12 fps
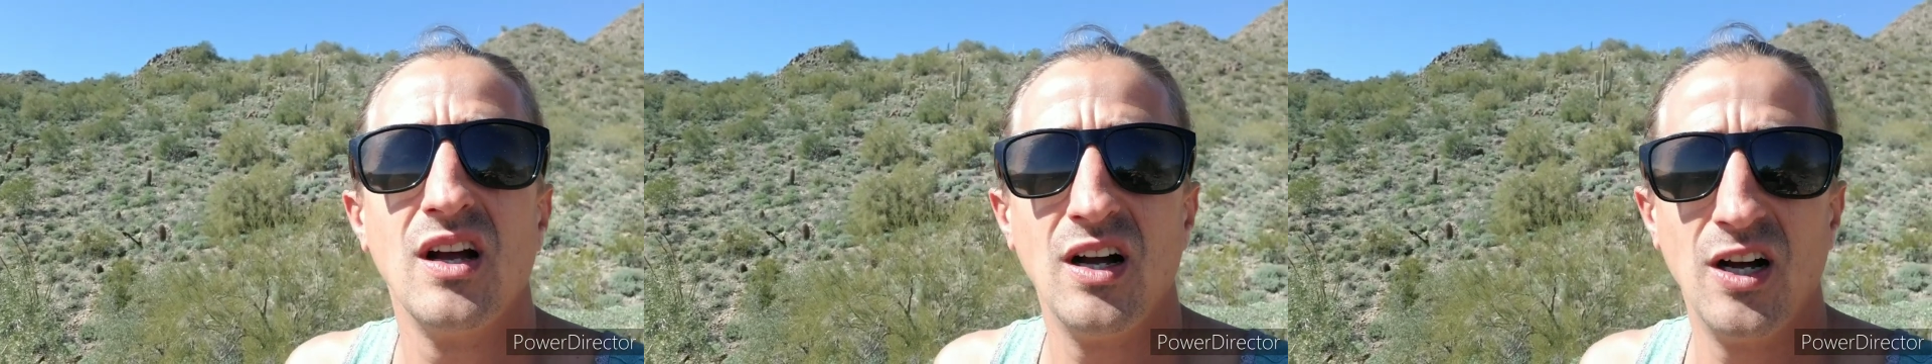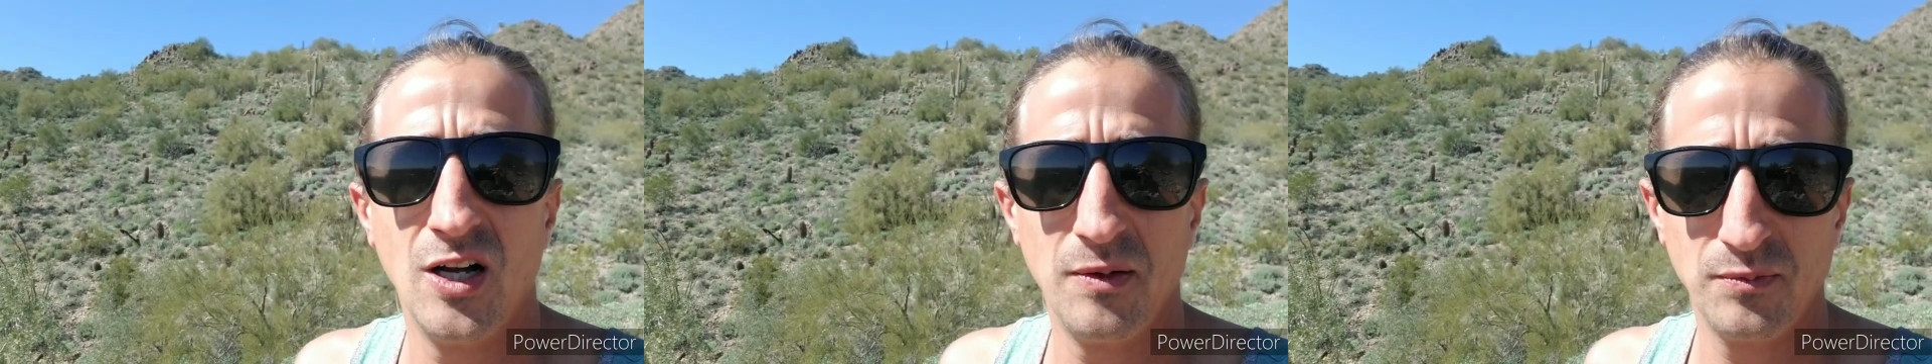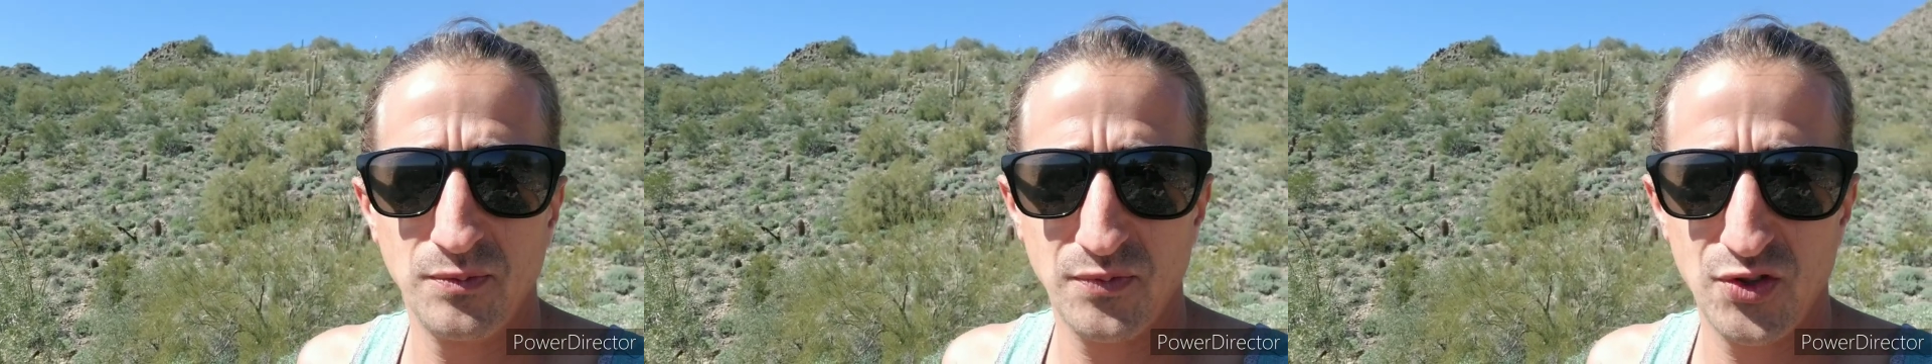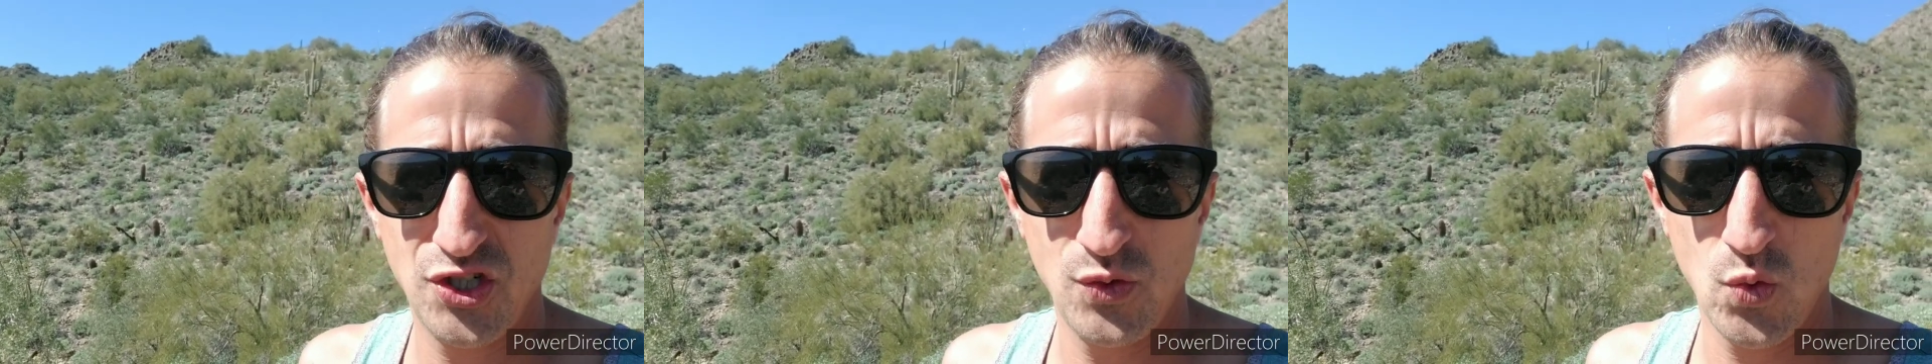Um,
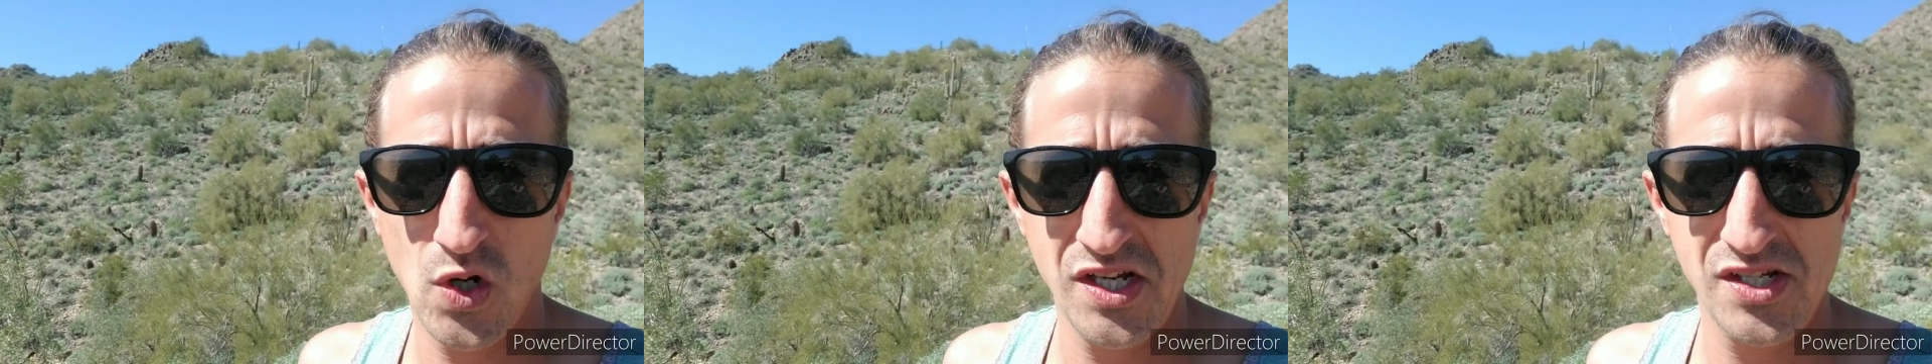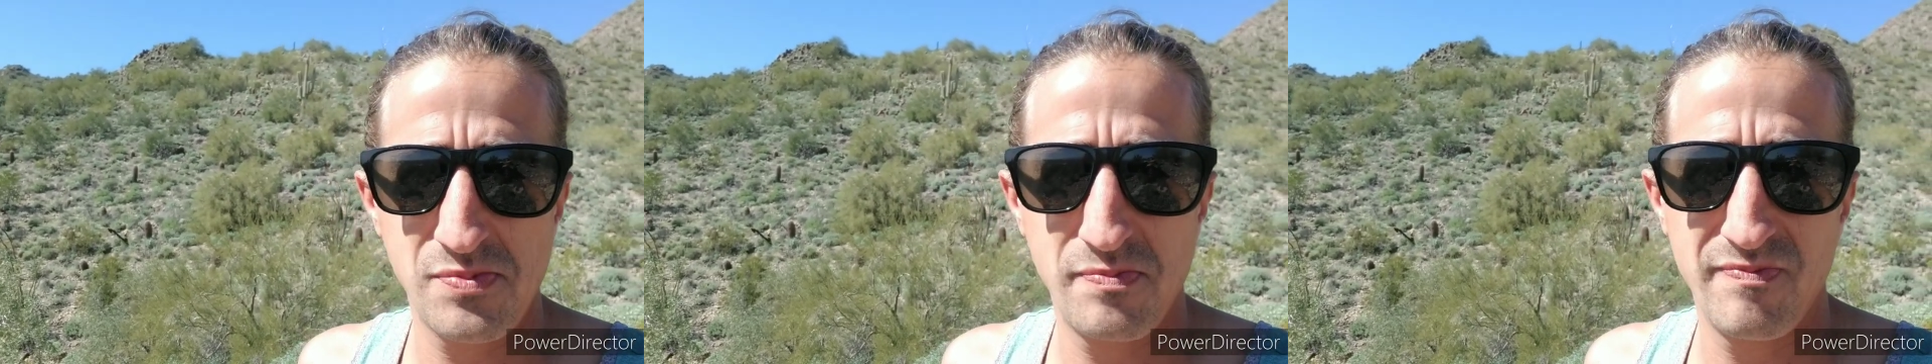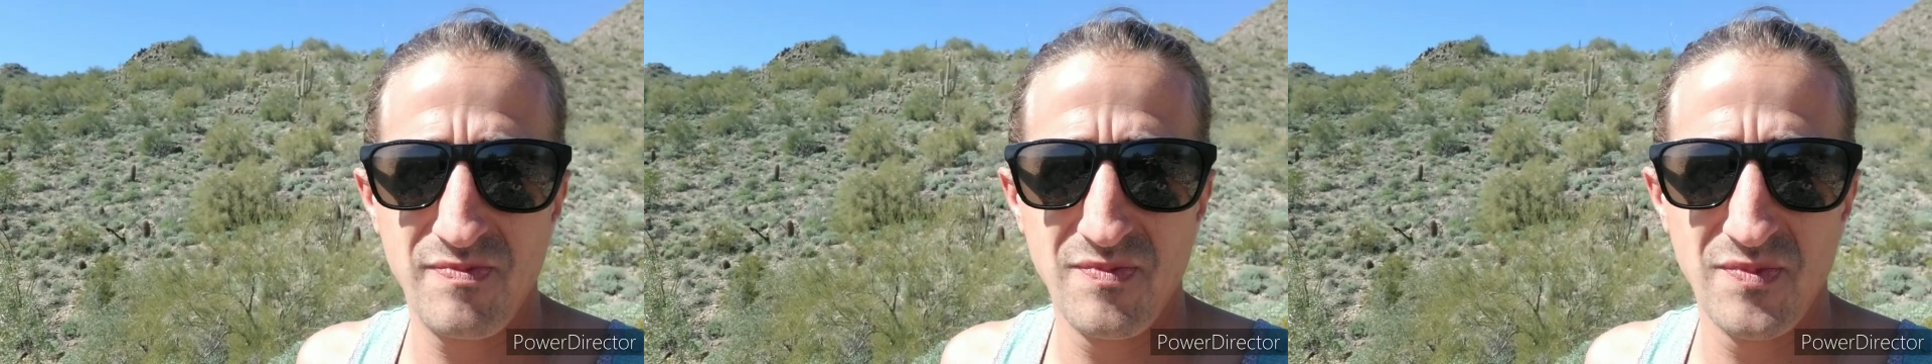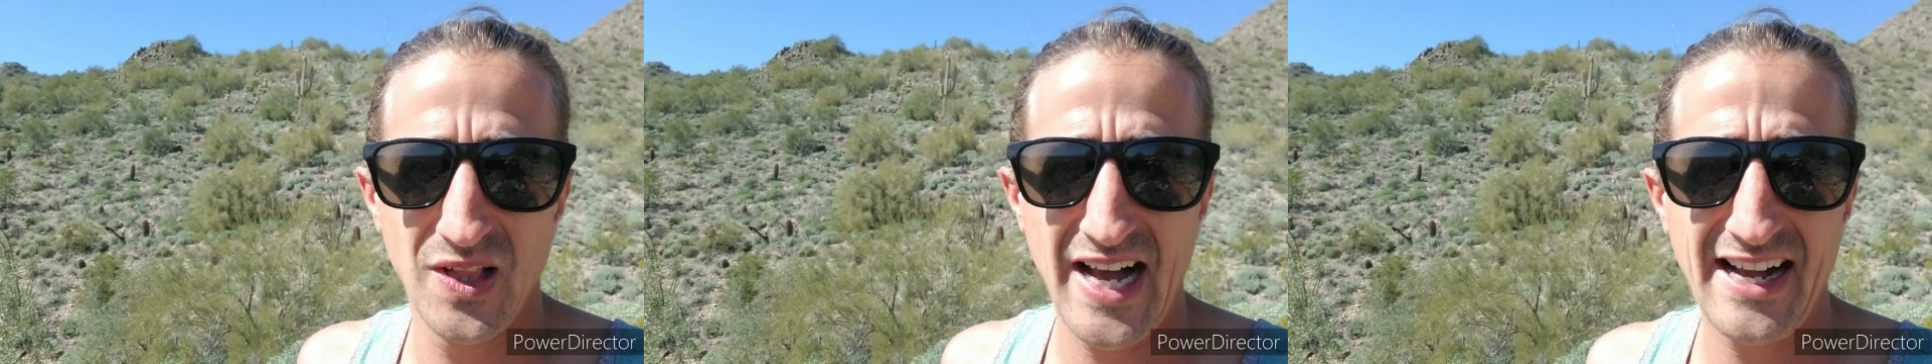she was
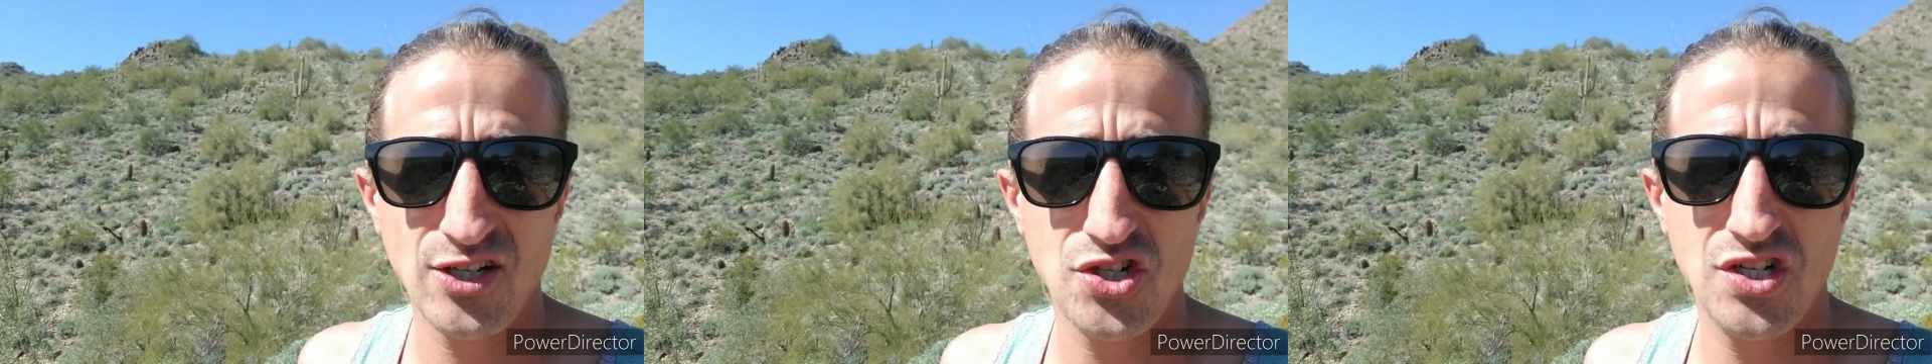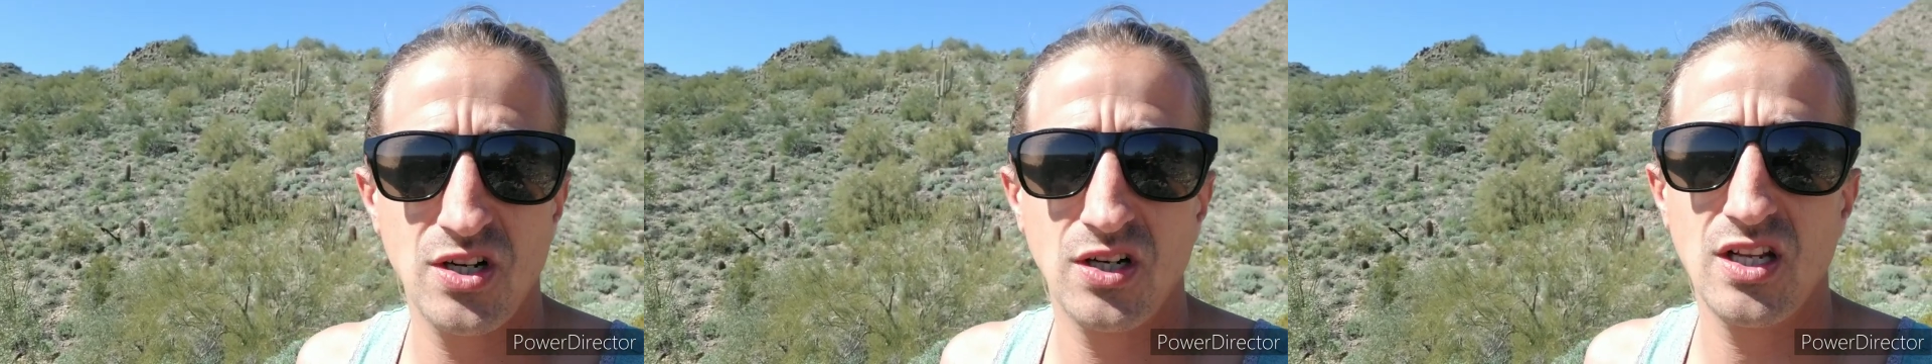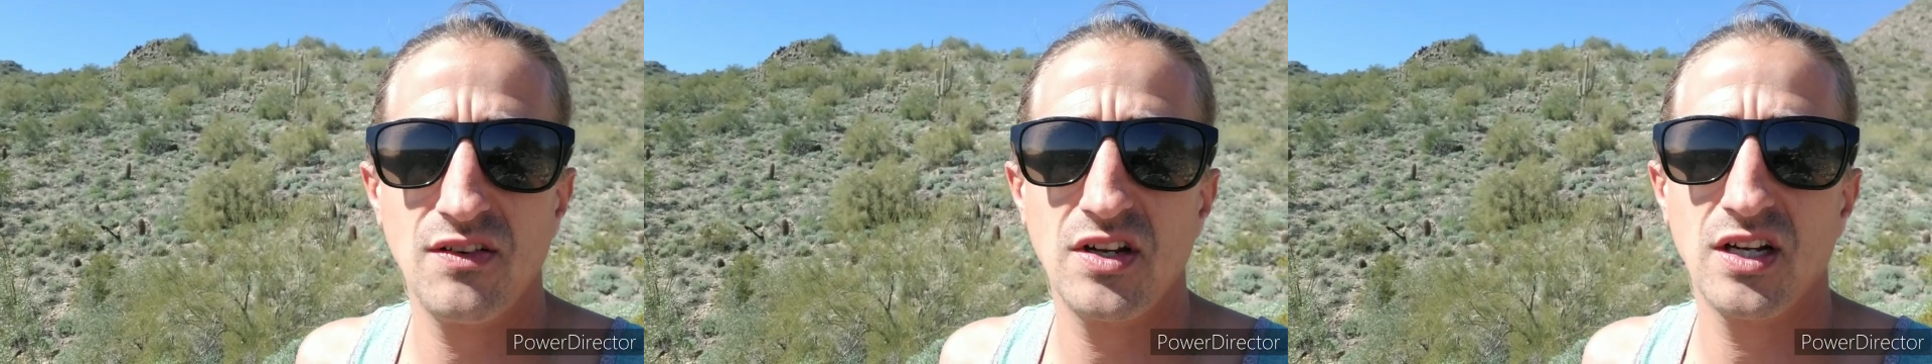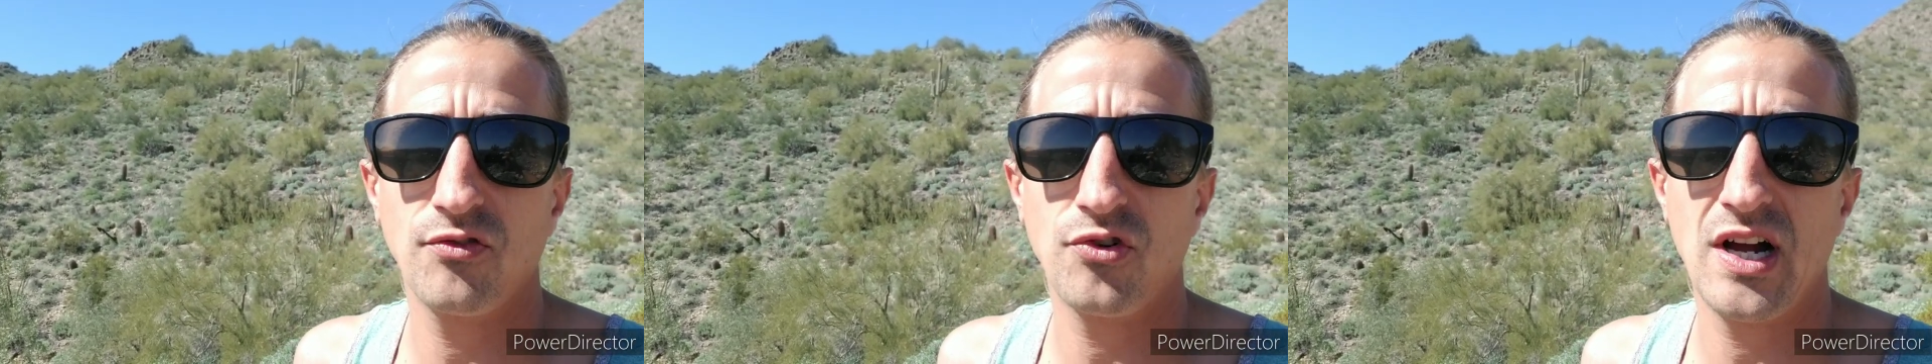last year
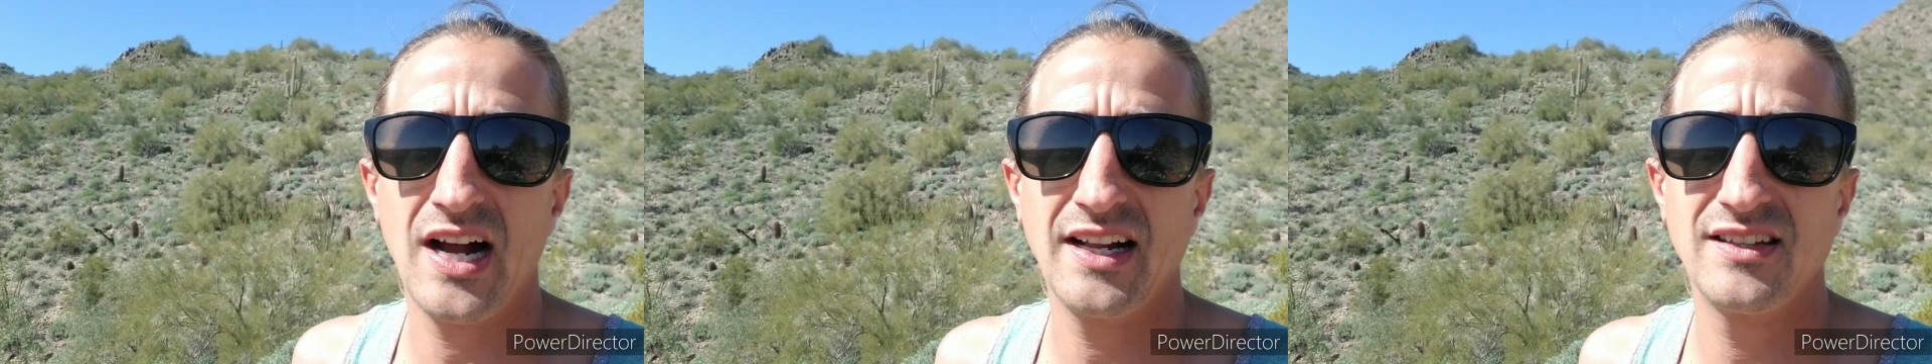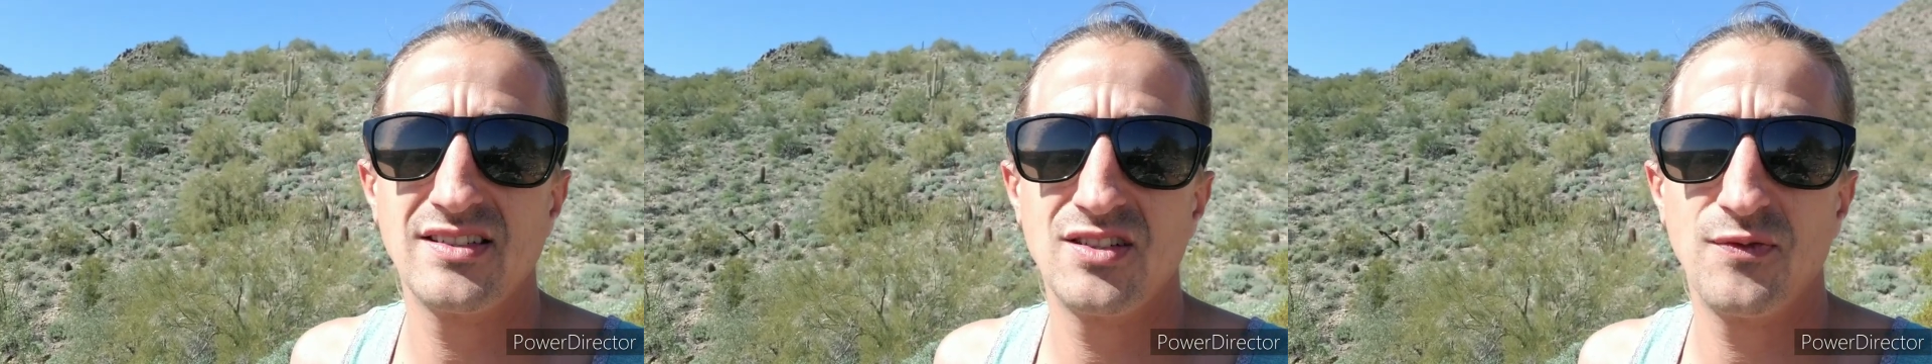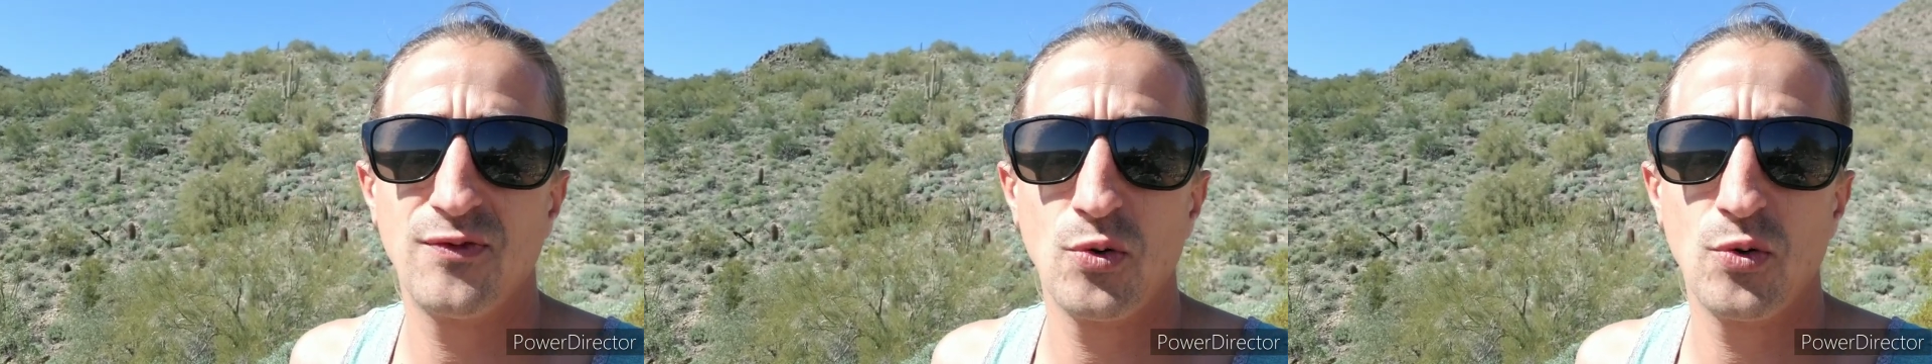giving rides to,